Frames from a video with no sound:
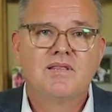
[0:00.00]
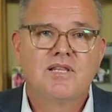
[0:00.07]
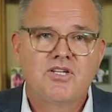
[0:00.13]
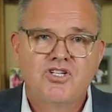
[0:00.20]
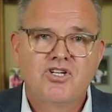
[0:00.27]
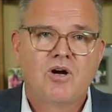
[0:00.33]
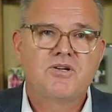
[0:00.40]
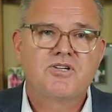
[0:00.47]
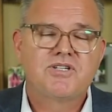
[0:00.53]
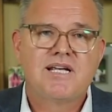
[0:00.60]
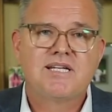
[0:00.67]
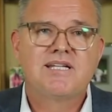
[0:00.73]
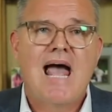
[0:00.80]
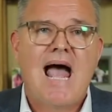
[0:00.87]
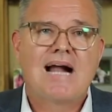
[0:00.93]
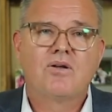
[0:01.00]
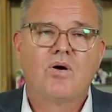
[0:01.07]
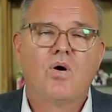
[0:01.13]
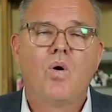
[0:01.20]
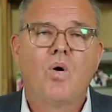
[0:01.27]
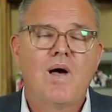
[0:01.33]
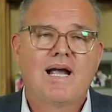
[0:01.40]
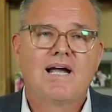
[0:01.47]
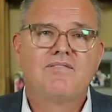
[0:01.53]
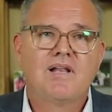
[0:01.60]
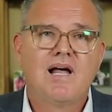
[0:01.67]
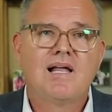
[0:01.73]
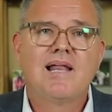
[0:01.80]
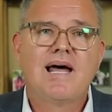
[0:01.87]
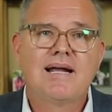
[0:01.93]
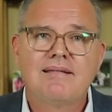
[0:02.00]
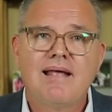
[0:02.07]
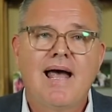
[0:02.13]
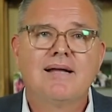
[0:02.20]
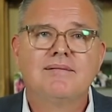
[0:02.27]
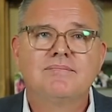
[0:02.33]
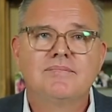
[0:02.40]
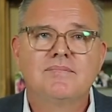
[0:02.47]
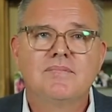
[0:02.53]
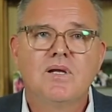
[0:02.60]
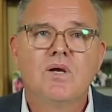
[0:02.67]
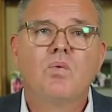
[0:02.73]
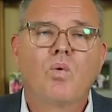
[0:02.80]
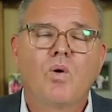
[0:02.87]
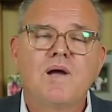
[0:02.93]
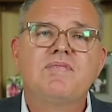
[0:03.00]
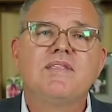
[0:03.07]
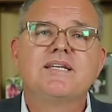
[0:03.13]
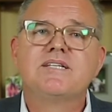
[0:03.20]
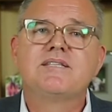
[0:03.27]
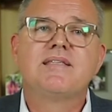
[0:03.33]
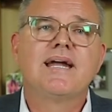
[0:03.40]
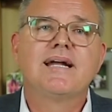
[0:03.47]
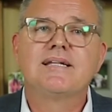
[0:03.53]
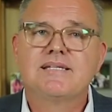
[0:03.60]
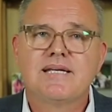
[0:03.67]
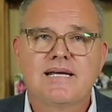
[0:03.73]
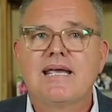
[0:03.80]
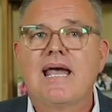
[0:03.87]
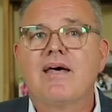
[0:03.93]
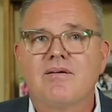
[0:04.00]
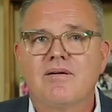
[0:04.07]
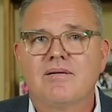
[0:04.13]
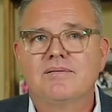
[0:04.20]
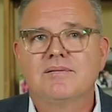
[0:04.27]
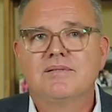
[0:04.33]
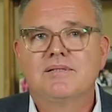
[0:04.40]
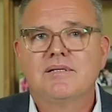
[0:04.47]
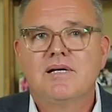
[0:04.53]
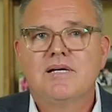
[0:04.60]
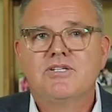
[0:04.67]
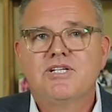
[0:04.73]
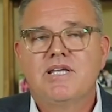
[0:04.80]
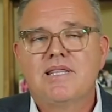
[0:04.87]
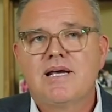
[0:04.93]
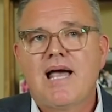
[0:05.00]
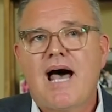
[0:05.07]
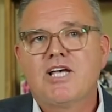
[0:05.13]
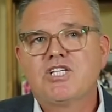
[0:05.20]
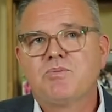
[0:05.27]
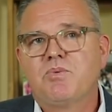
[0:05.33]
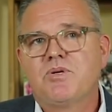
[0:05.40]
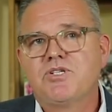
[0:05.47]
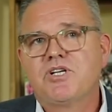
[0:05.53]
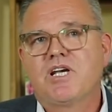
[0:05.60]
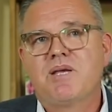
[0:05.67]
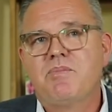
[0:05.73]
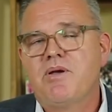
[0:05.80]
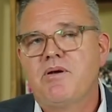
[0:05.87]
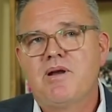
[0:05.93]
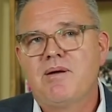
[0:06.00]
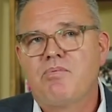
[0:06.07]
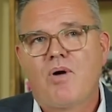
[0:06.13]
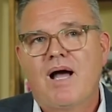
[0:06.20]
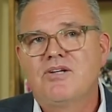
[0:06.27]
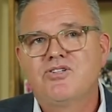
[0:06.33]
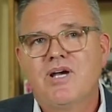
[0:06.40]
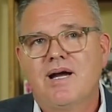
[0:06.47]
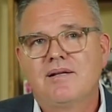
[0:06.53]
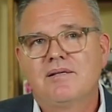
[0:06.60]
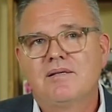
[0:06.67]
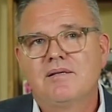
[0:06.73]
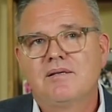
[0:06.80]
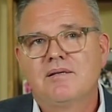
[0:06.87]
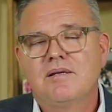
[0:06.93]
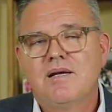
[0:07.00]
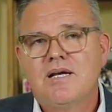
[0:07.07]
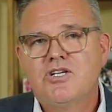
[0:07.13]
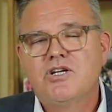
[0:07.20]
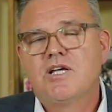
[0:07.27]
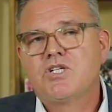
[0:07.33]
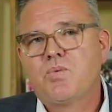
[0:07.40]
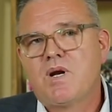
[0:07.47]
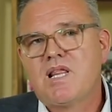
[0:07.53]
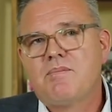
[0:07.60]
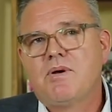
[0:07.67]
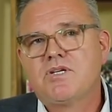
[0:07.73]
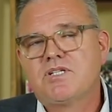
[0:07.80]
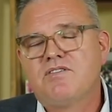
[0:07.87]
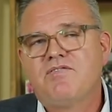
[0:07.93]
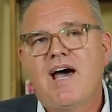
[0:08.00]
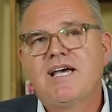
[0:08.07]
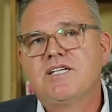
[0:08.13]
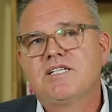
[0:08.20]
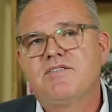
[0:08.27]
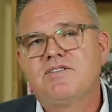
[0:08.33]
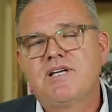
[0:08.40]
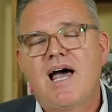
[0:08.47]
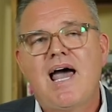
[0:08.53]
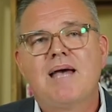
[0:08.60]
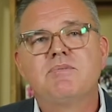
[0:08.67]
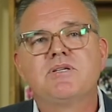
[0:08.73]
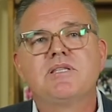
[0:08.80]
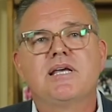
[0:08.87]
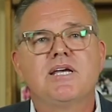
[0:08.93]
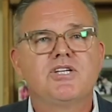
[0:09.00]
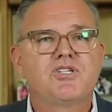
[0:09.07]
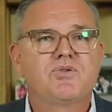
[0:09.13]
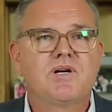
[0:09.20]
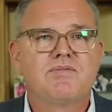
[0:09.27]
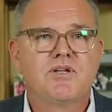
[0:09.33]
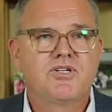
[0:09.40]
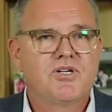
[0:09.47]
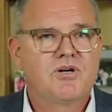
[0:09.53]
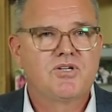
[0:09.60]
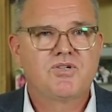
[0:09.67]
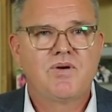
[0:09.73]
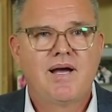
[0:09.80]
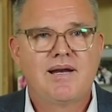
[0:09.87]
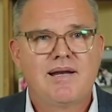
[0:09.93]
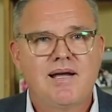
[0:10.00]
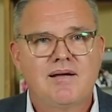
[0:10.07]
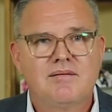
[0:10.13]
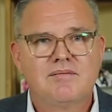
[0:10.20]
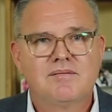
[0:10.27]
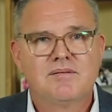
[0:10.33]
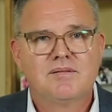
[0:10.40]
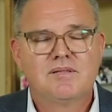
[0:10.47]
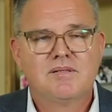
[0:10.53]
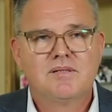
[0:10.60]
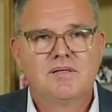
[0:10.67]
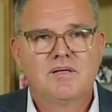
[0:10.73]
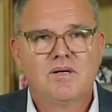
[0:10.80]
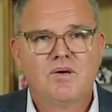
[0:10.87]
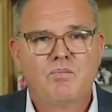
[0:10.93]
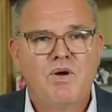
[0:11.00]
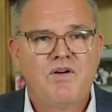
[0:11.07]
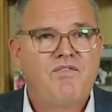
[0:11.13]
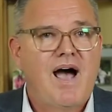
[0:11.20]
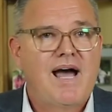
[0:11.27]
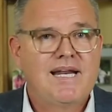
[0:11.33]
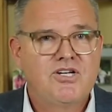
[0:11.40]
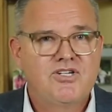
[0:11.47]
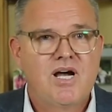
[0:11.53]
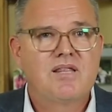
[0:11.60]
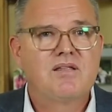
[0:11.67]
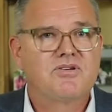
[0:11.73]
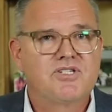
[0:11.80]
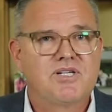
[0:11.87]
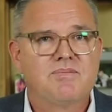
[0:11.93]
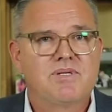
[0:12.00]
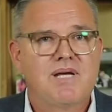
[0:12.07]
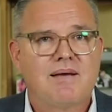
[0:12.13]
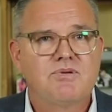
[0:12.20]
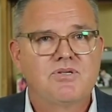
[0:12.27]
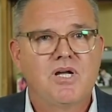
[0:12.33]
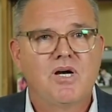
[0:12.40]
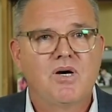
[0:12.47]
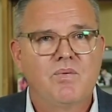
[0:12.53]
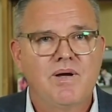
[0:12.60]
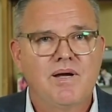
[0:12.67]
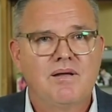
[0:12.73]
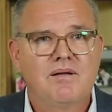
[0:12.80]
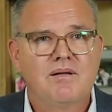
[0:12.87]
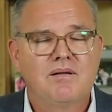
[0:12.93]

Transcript: The church needs to act a whole heck of a lot like that. We're in this thing together. See, the gospel is a community project. You know, it's one of the most divisive times in the history of the church right now. We fight each other sometimes, don't we?